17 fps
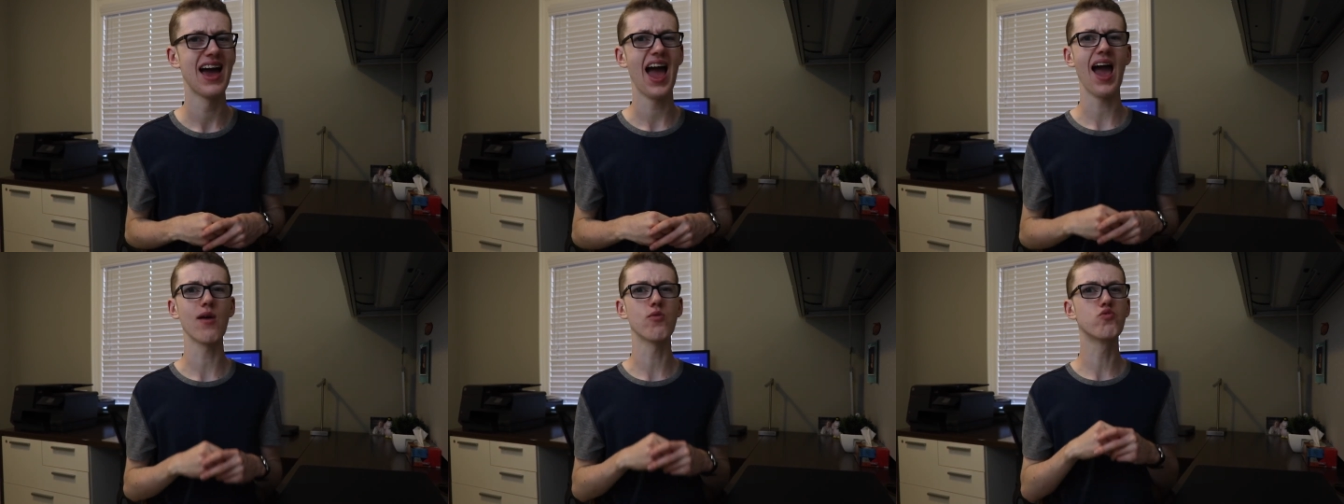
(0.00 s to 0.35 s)

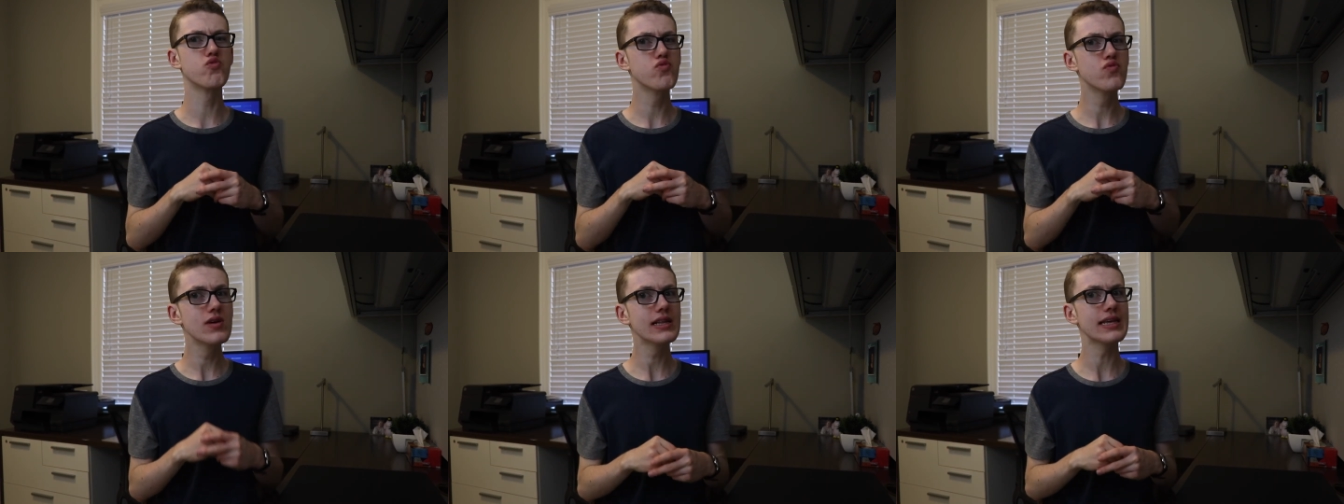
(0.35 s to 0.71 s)
I
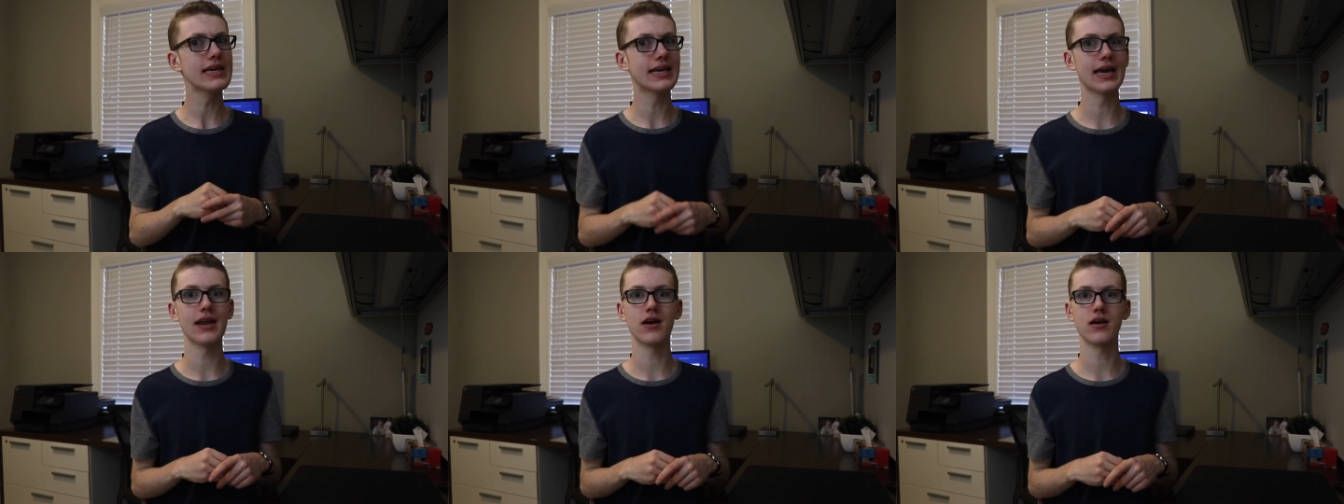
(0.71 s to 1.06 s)
really
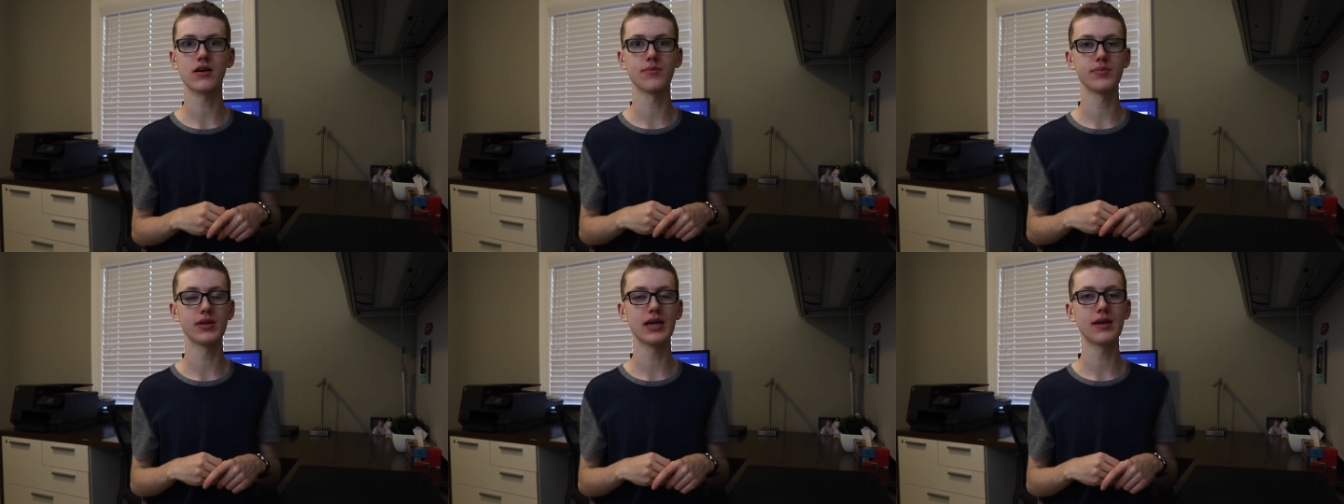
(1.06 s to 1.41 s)
cannot
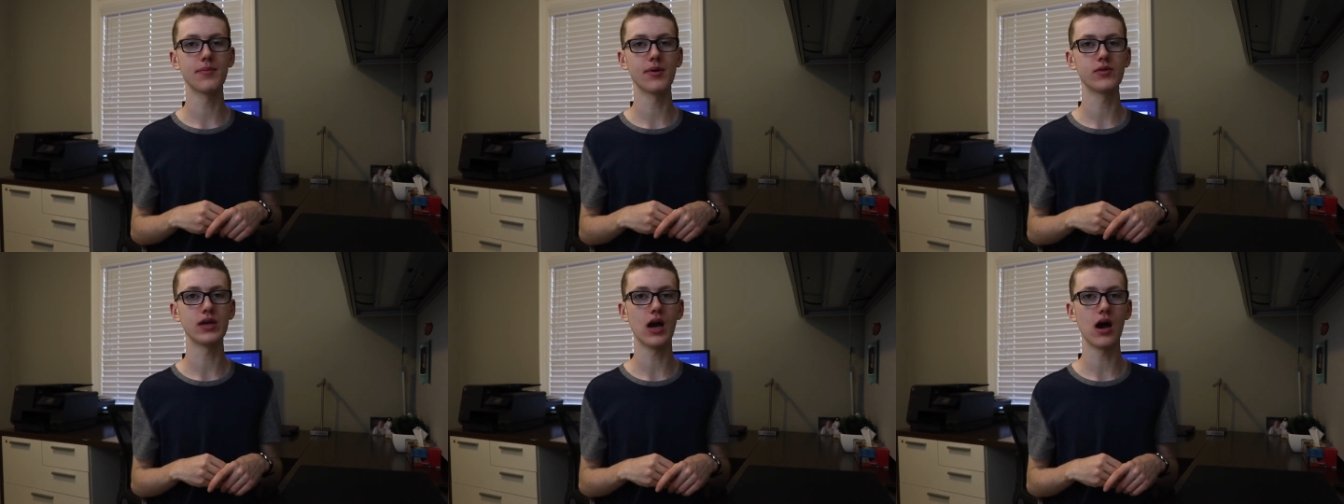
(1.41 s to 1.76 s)
complain
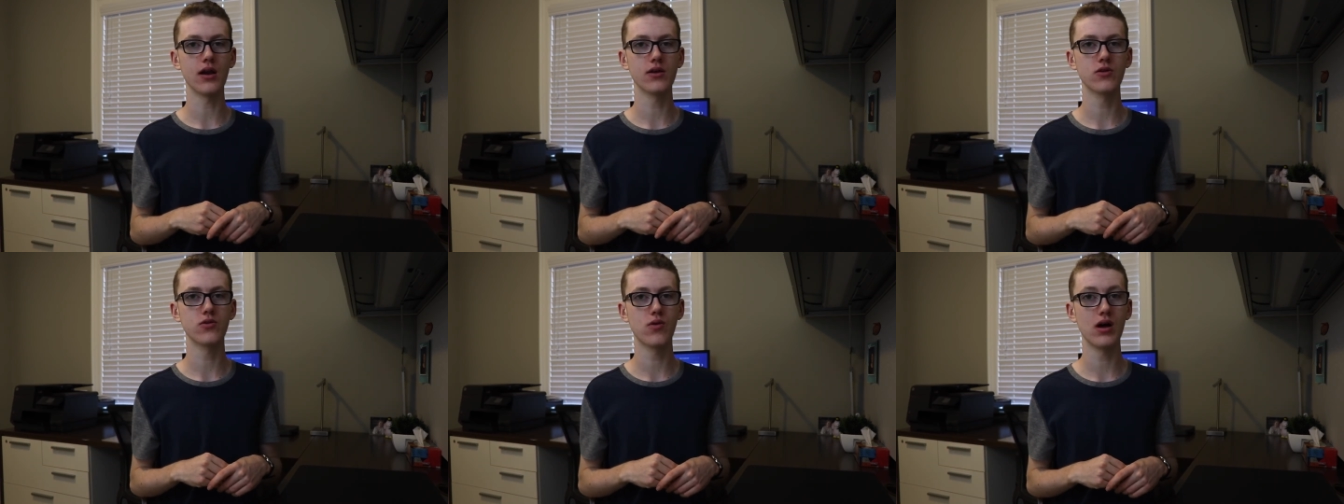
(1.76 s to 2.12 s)
about the
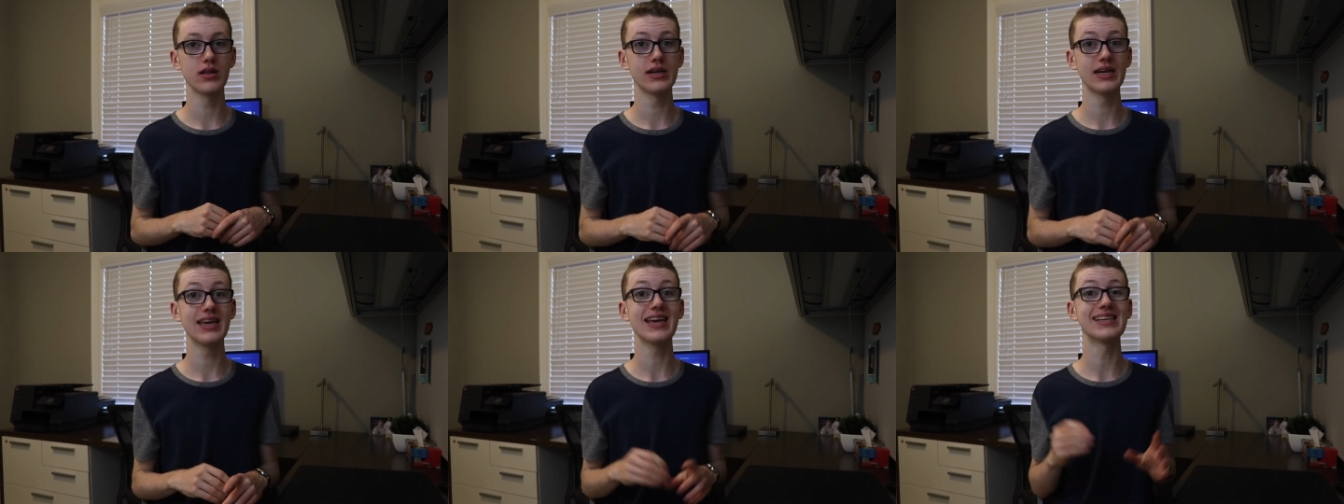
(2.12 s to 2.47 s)
audio
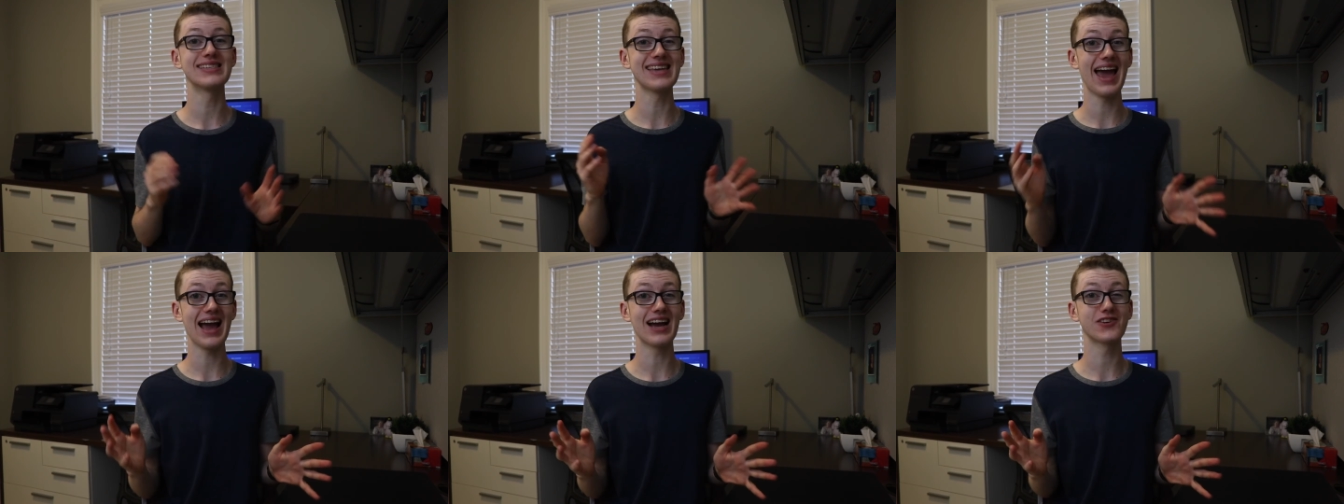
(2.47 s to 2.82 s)
quality.
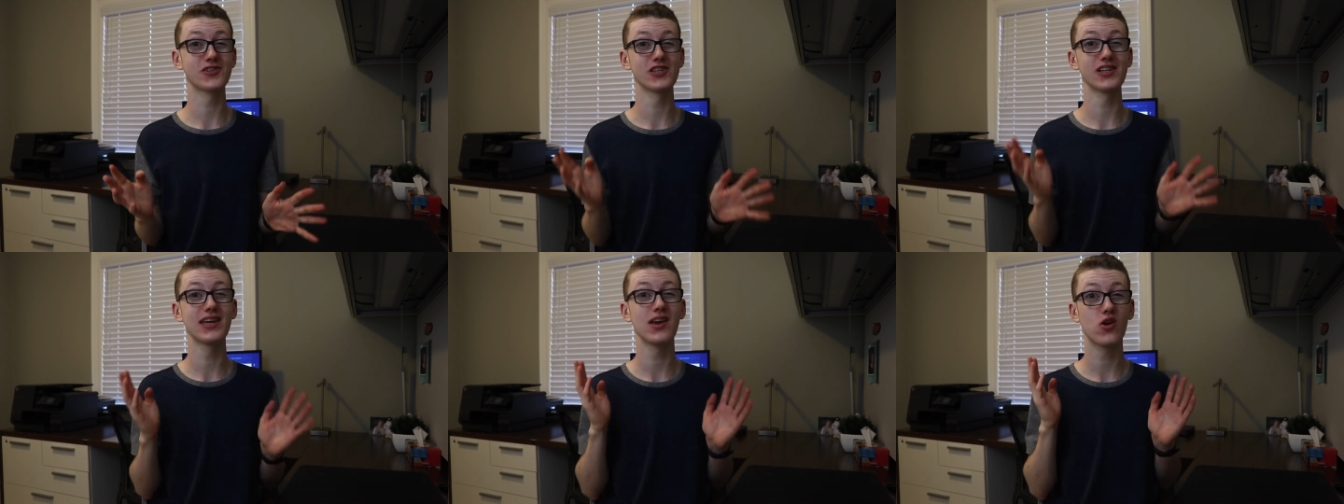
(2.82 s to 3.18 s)
It's
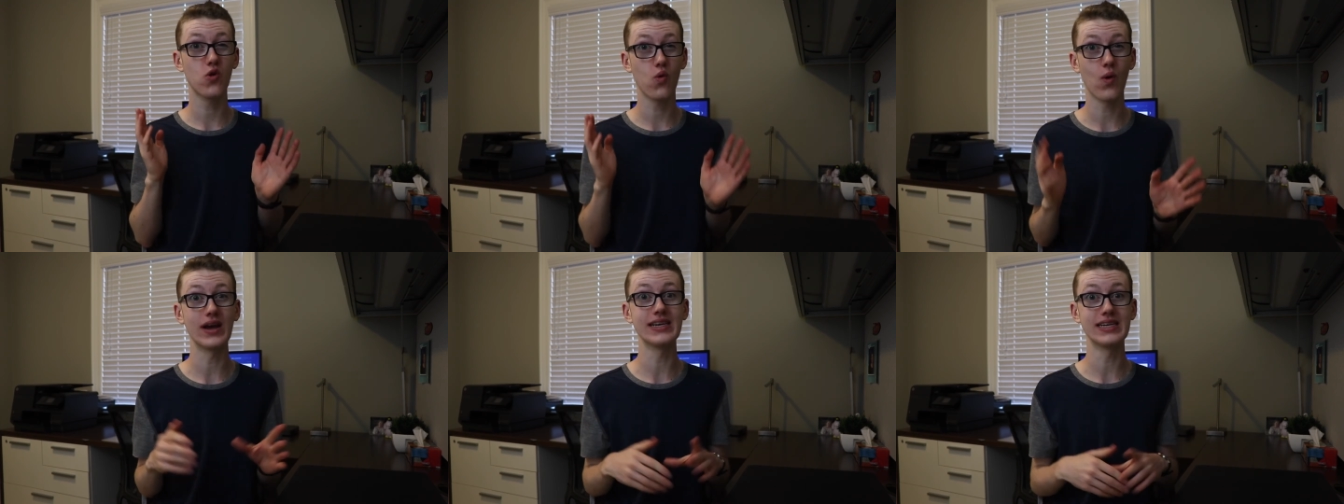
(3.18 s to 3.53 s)
actually
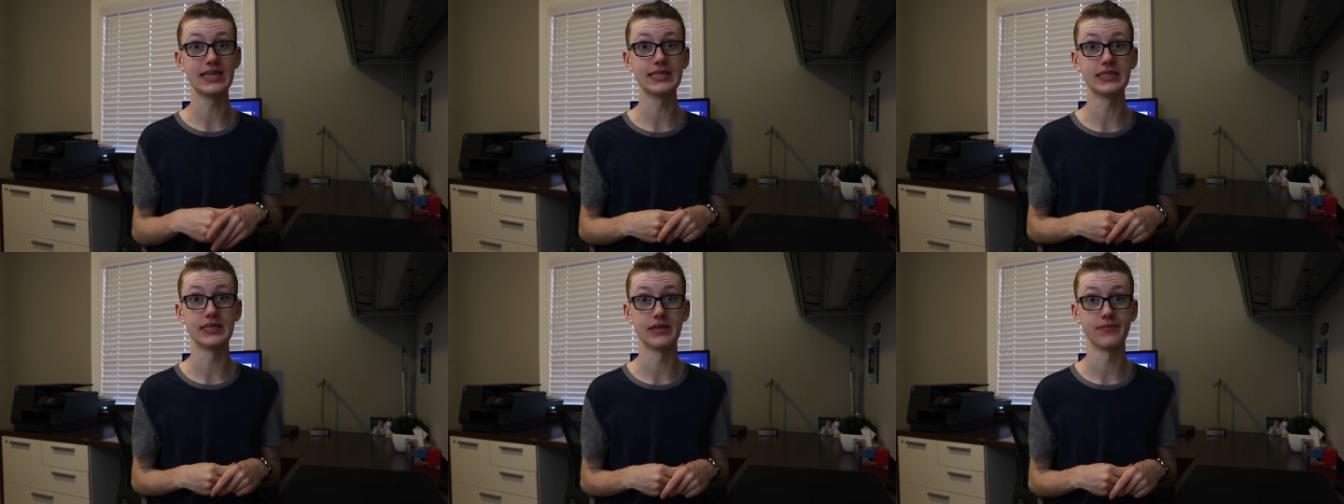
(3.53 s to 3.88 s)
quite
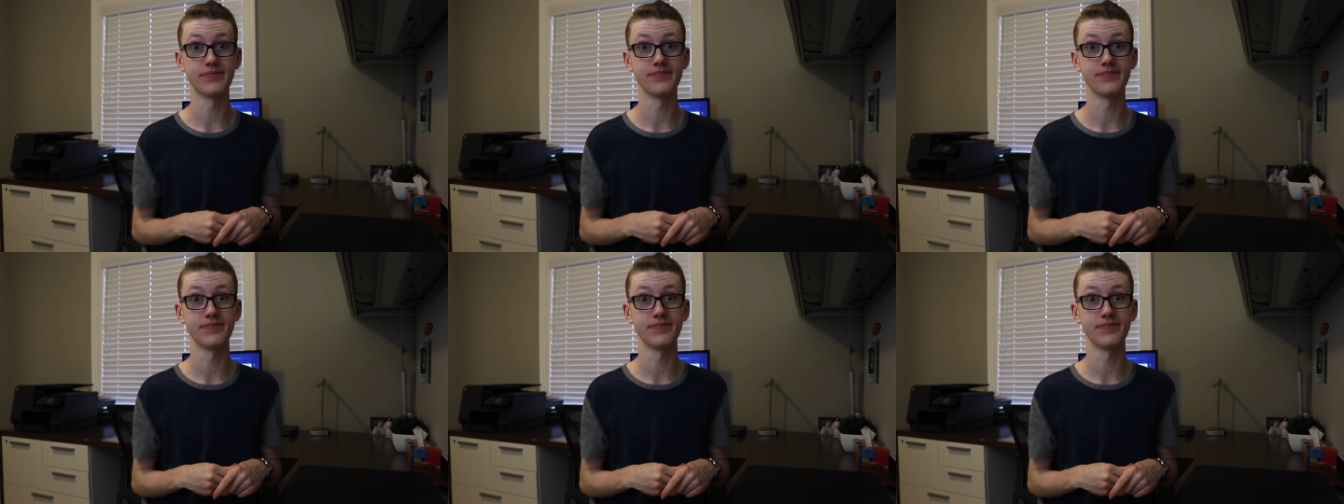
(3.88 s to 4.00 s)
decent.